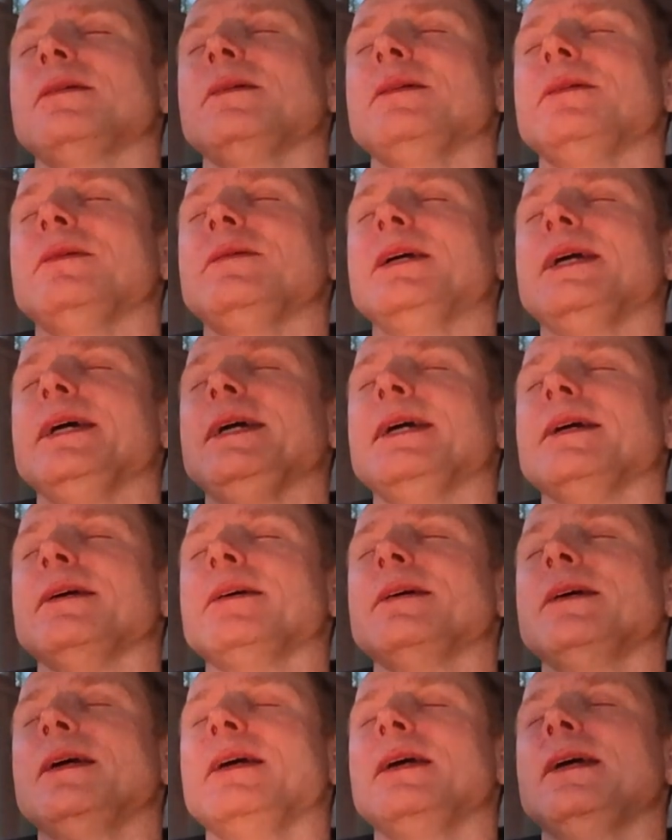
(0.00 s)
Okay.
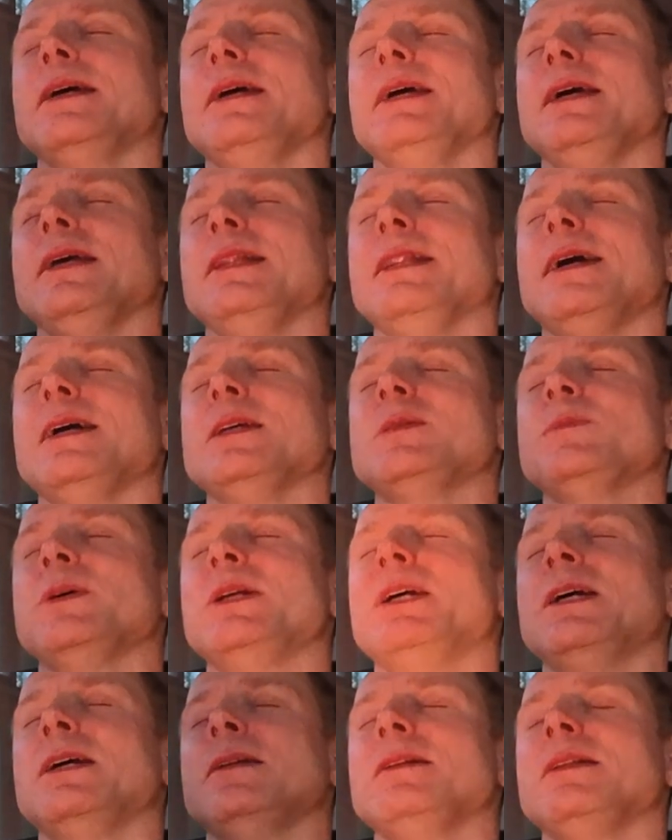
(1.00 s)
And last
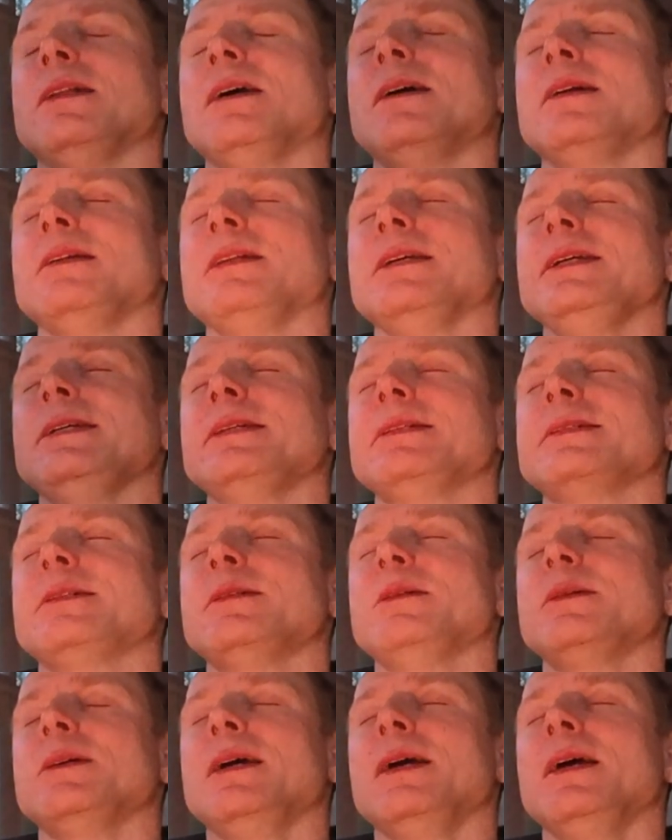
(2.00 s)
but not
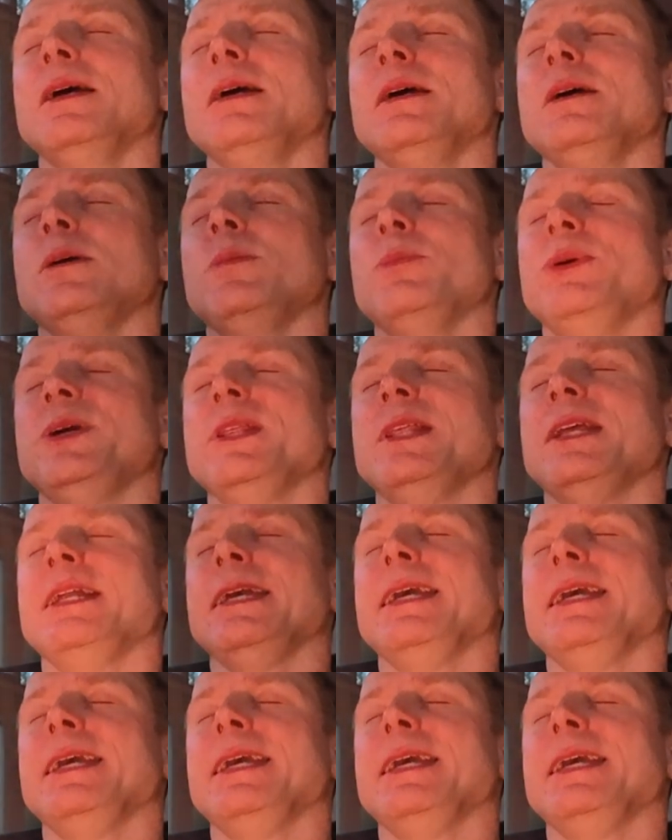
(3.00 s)
least, breathe in